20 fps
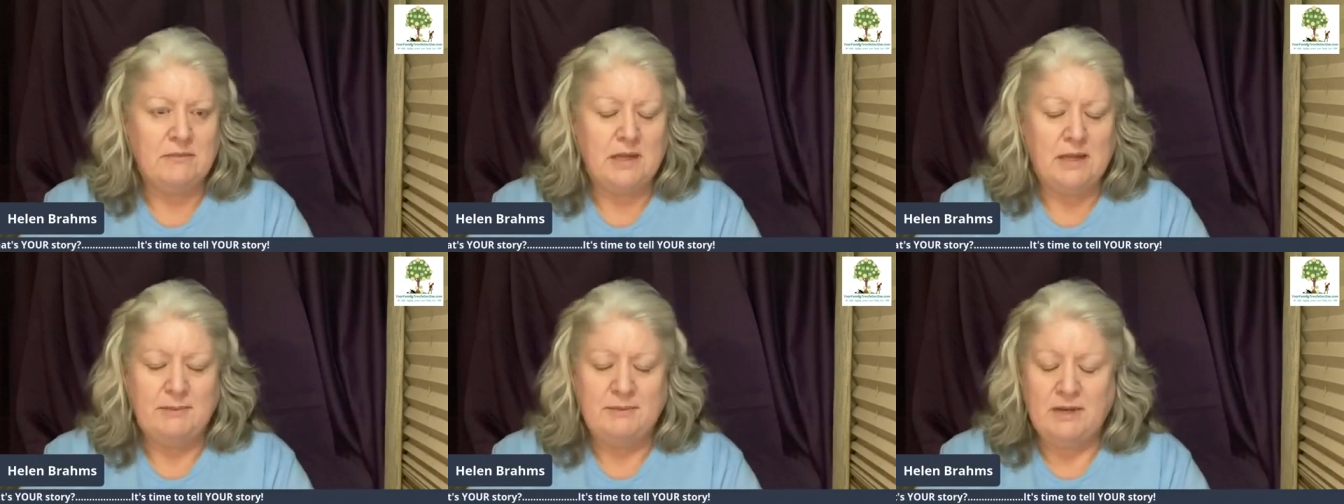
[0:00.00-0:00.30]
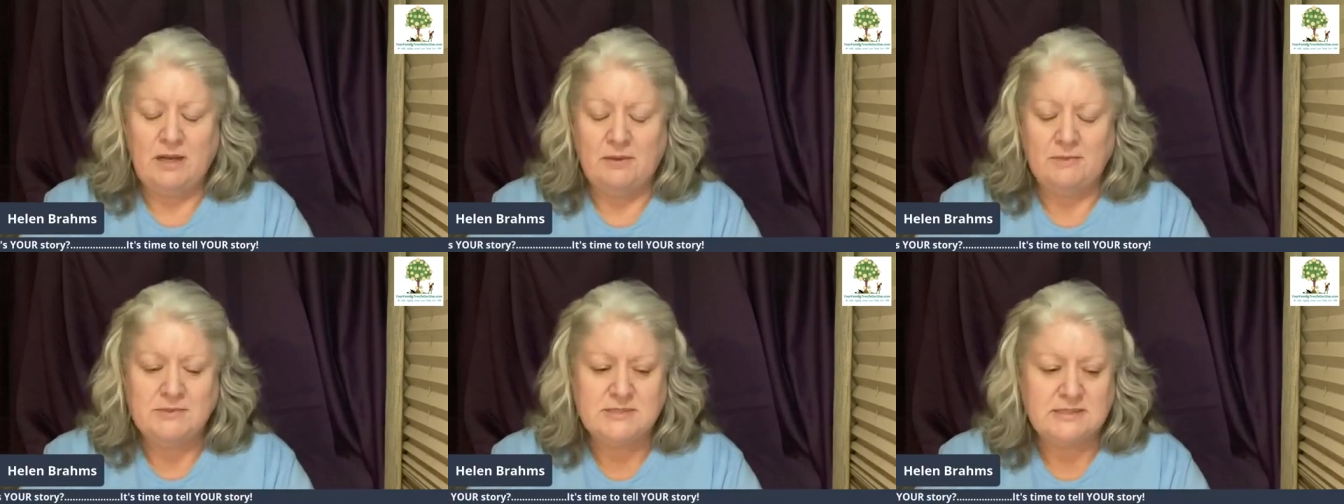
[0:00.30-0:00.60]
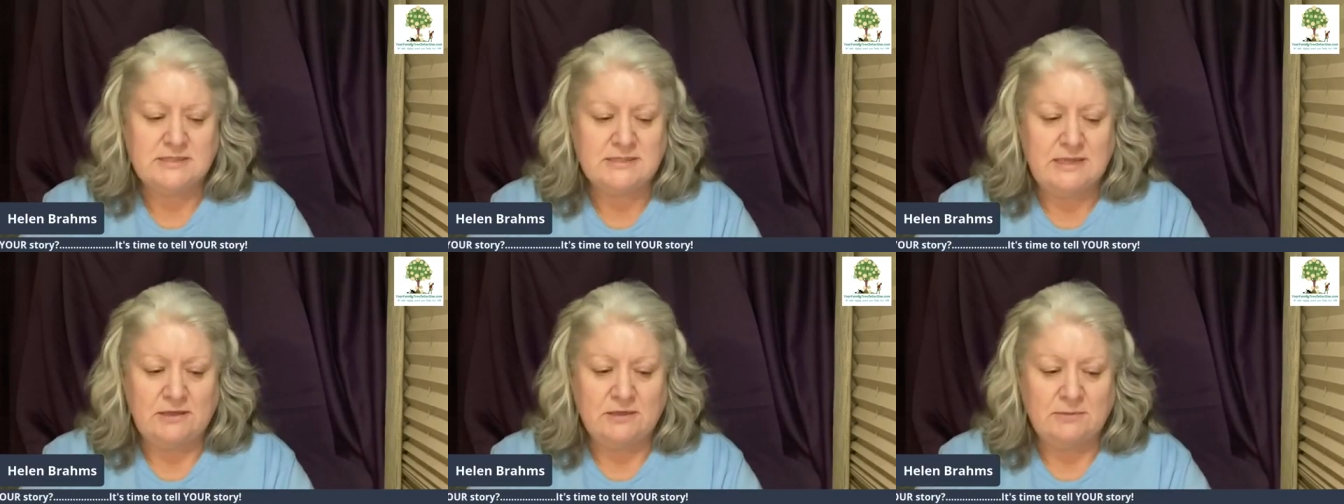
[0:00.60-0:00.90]
was
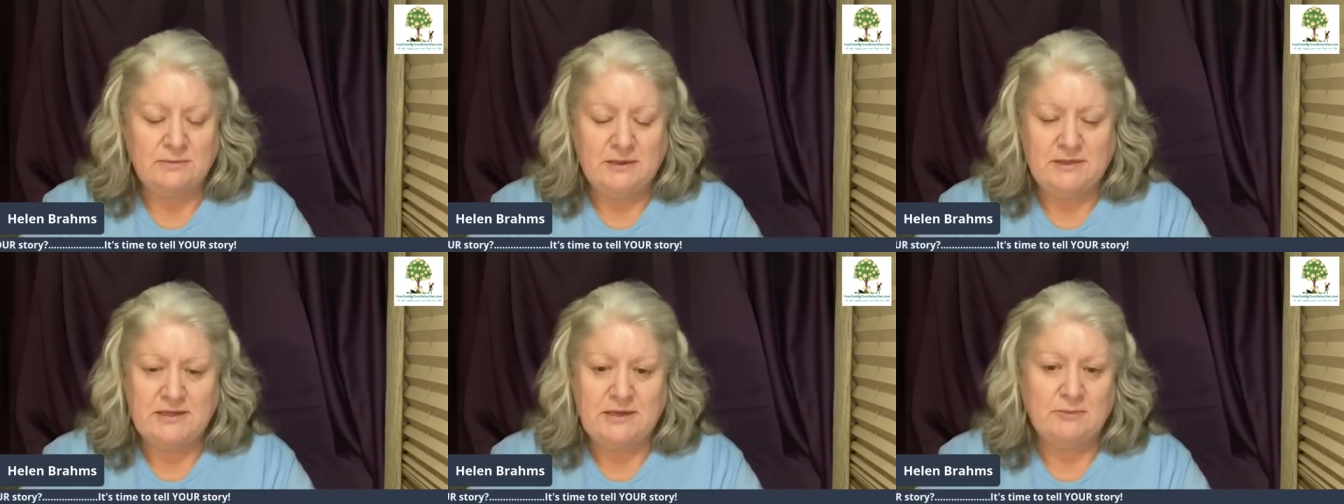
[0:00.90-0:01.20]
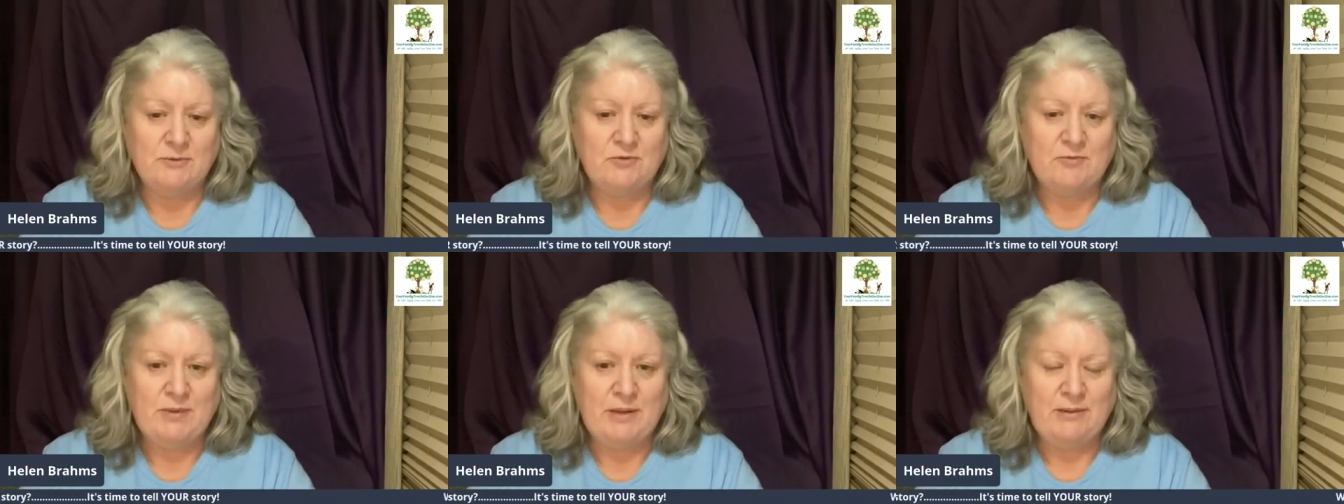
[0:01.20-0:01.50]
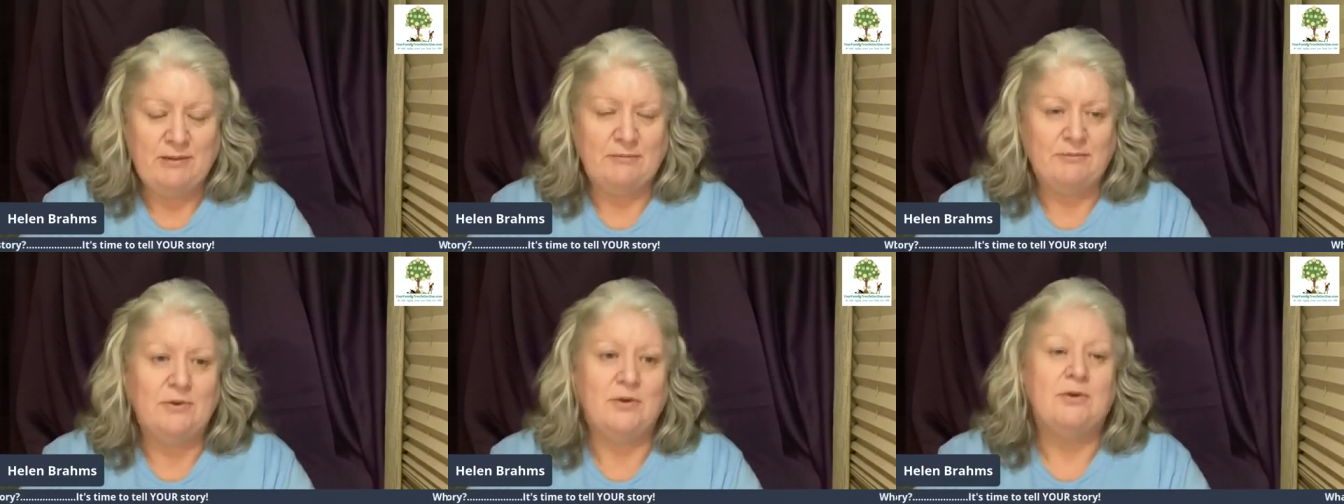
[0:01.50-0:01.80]
astounded by the number of
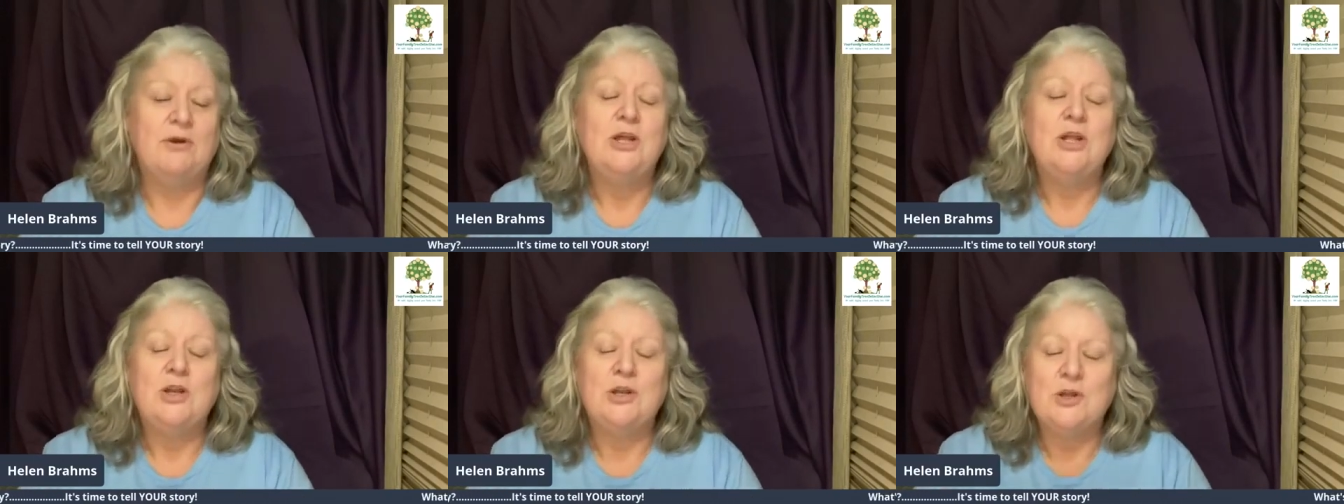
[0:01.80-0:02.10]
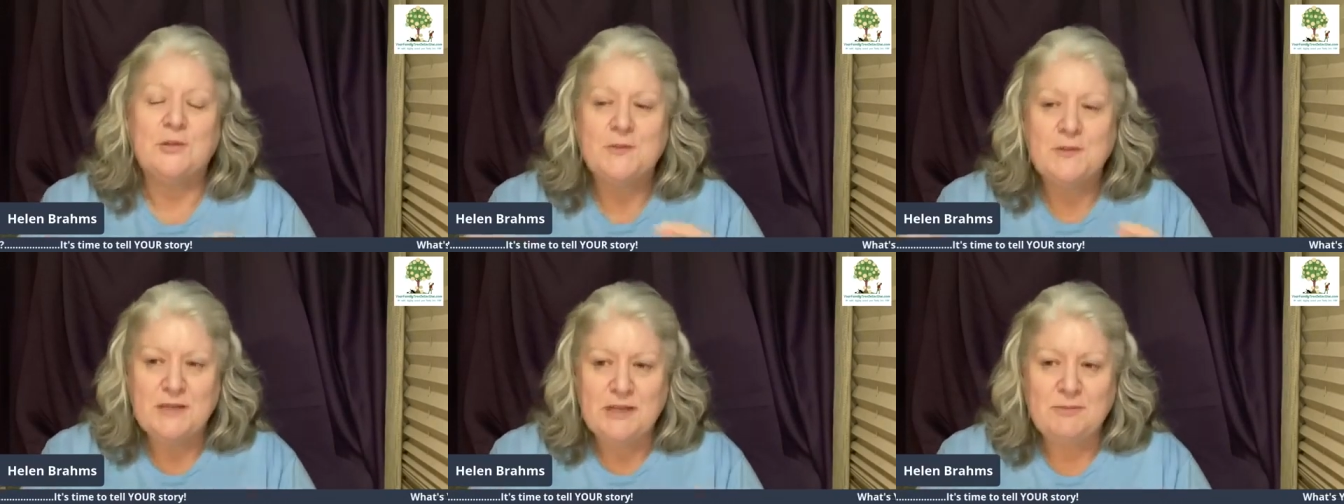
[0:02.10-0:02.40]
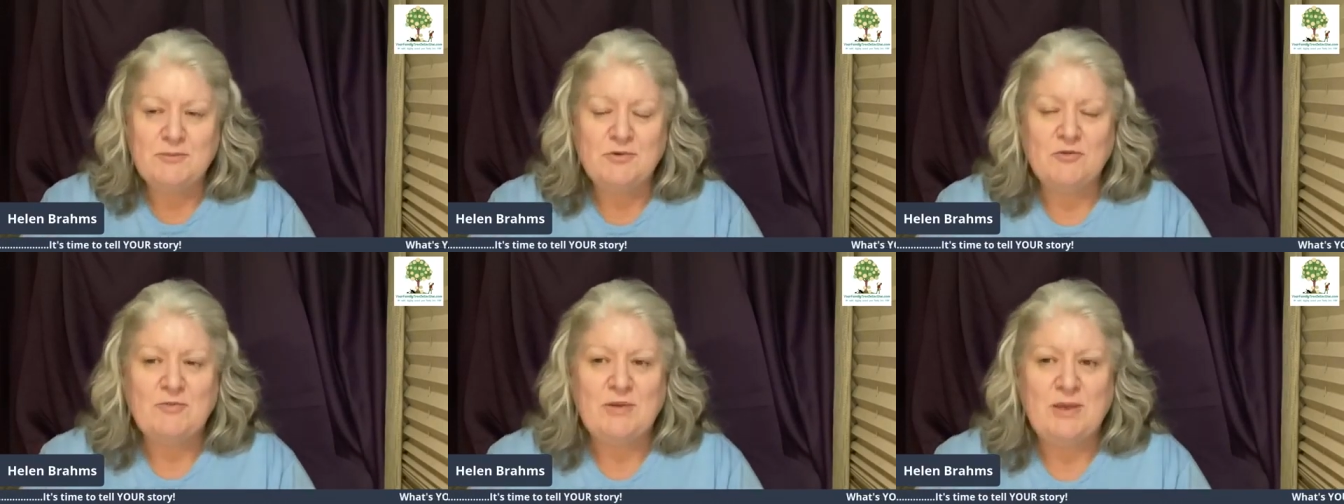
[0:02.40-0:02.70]
people, well, not the
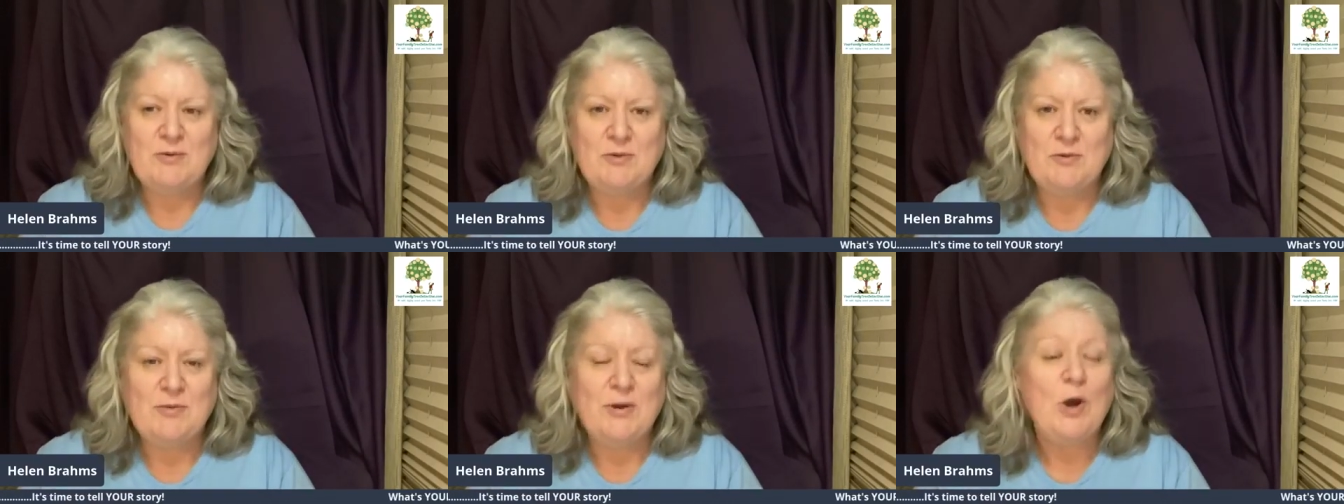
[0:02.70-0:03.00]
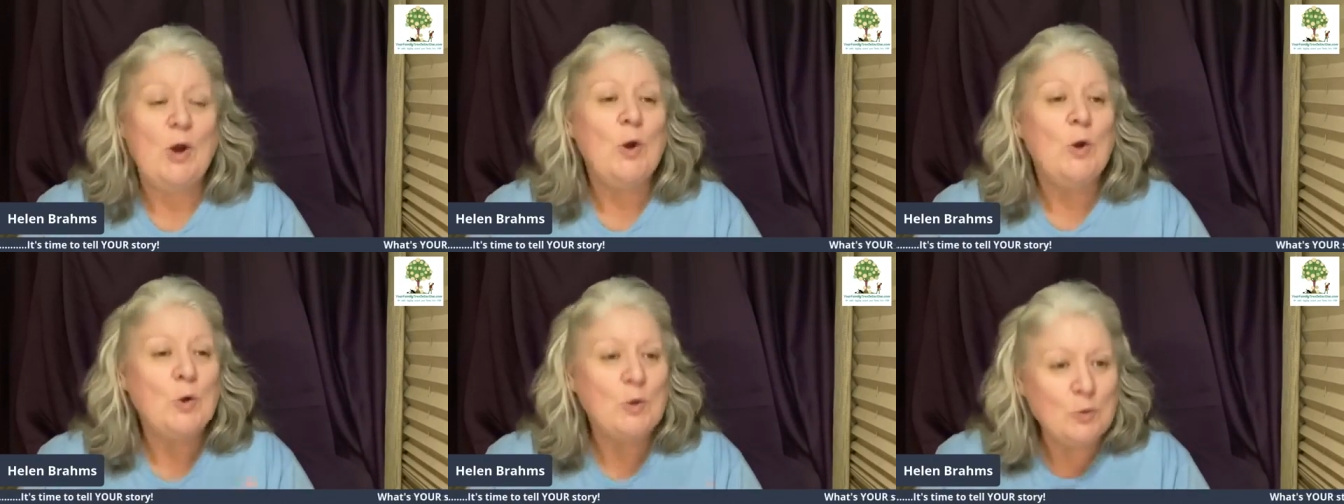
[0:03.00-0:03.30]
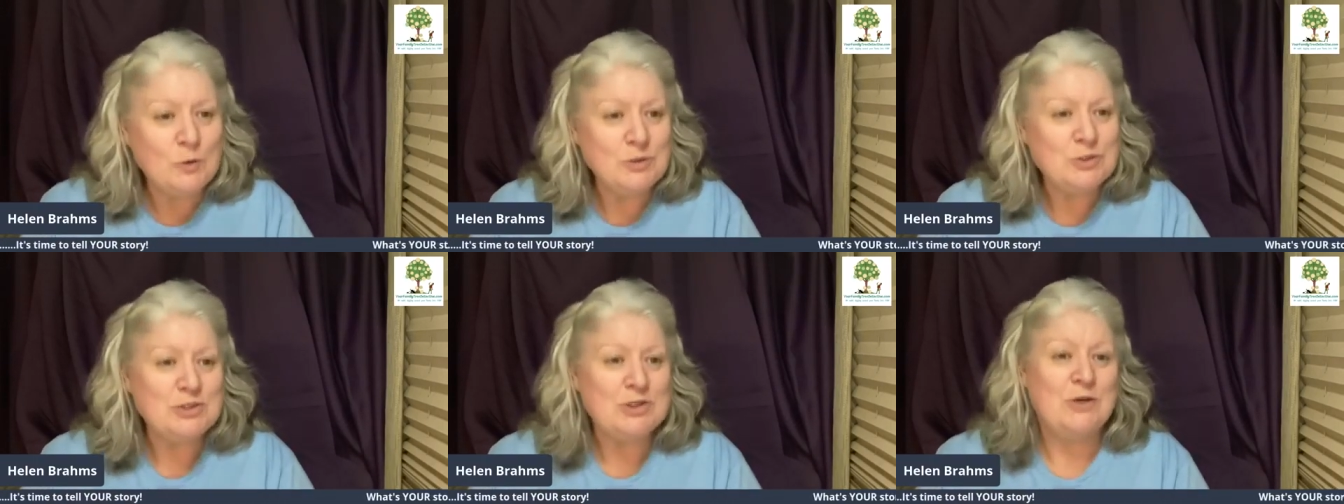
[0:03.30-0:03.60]
number of people, but
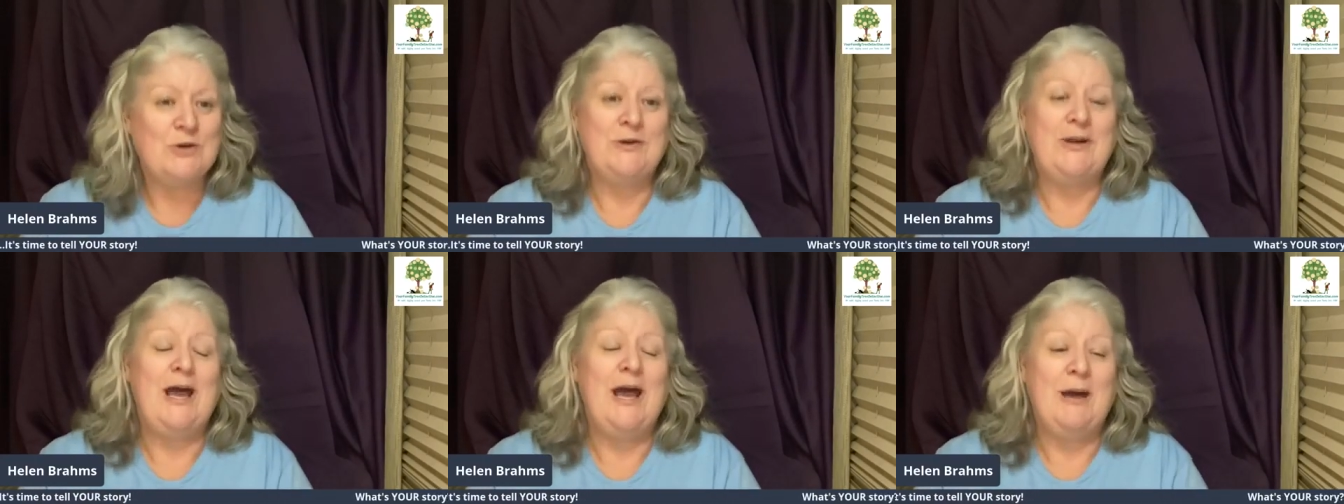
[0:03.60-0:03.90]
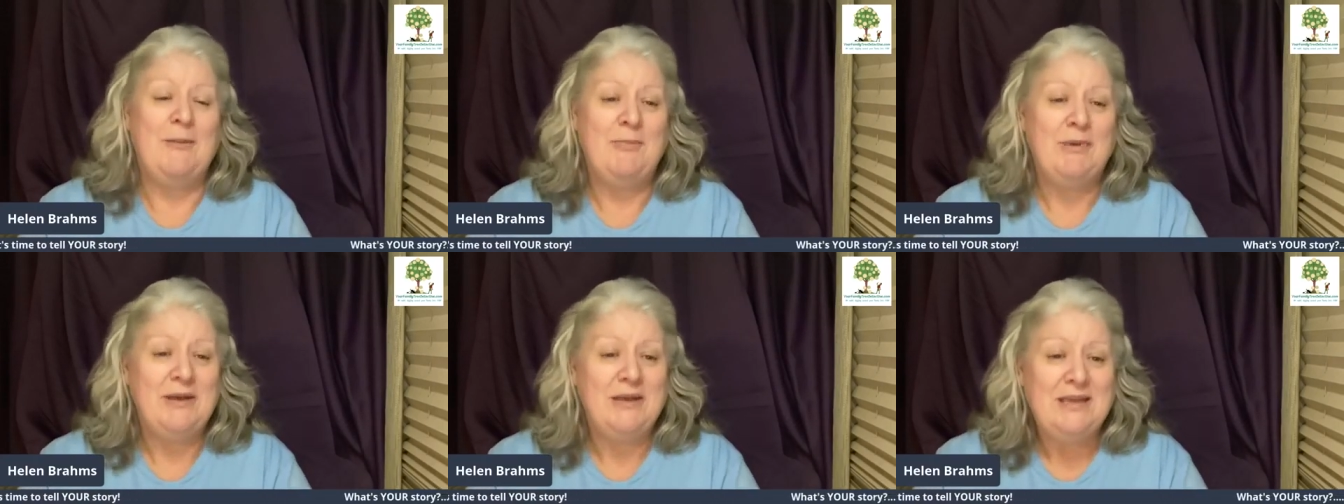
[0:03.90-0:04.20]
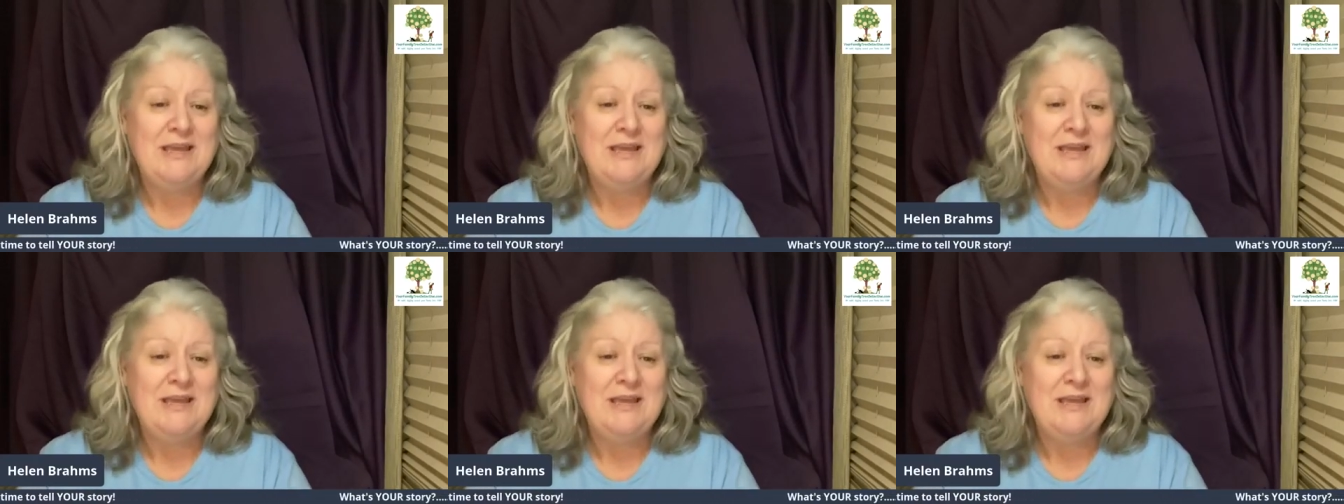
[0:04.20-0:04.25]
who showed up.